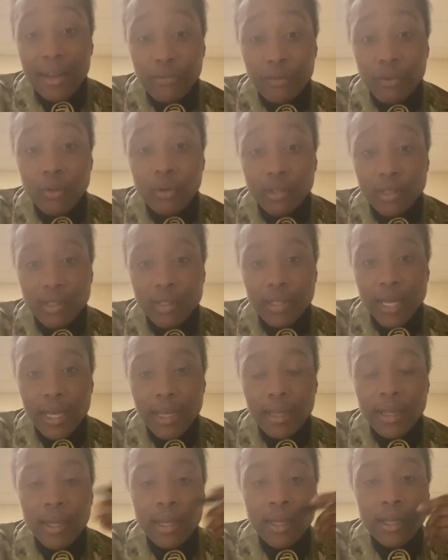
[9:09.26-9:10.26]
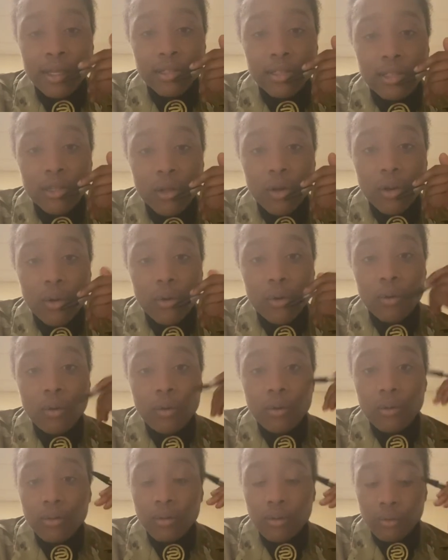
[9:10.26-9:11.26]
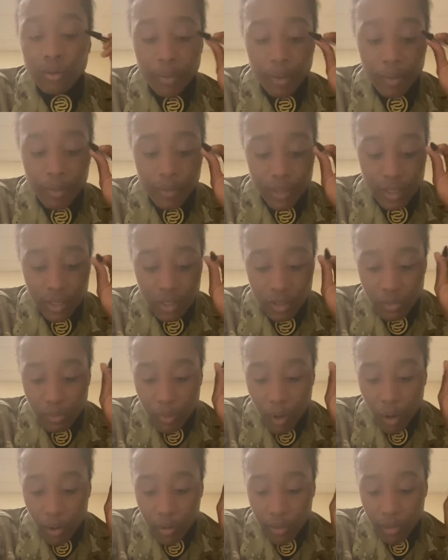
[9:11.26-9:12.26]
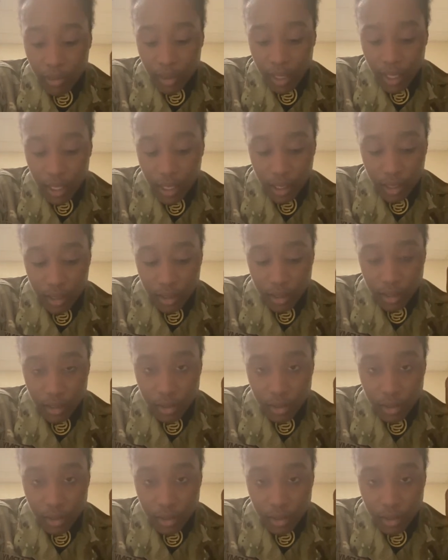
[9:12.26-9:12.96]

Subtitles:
4 to that. So remember these small things